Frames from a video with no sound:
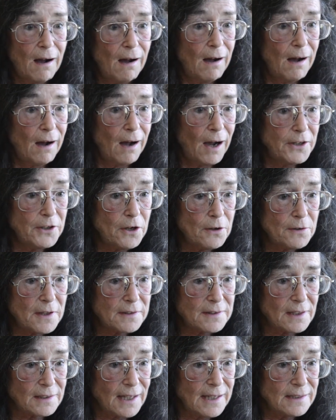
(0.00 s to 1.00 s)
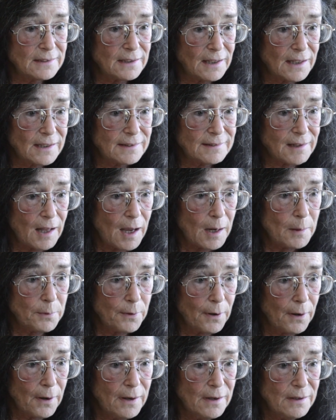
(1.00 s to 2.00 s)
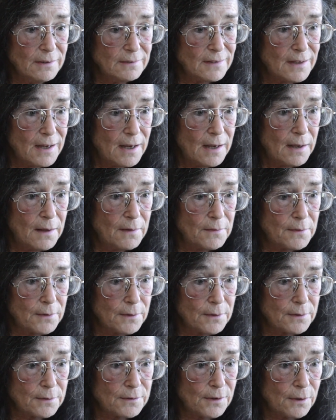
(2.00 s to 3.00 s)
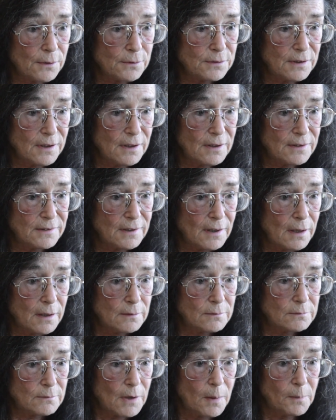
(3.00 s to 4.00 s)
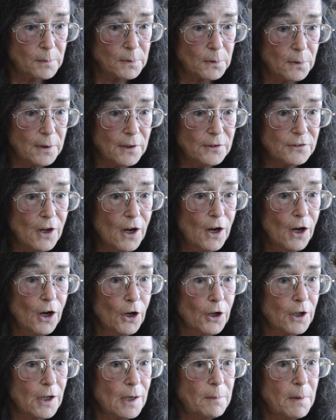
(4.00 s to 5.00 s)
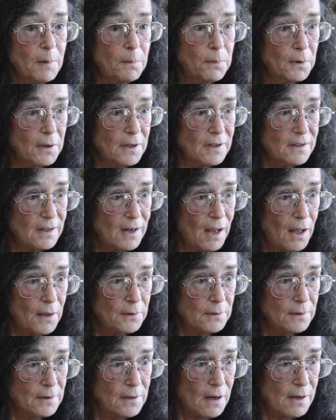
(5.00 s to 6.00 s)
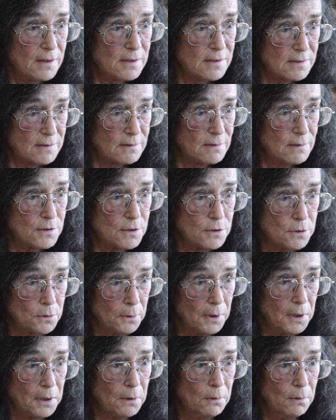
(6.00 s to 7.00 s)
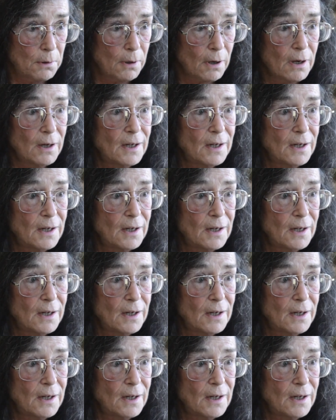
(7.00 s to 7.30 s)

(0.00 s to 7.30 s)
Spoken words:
I know that the Land O'Lakes Library and their associates and employees are going to be putting together a nice StoryCorps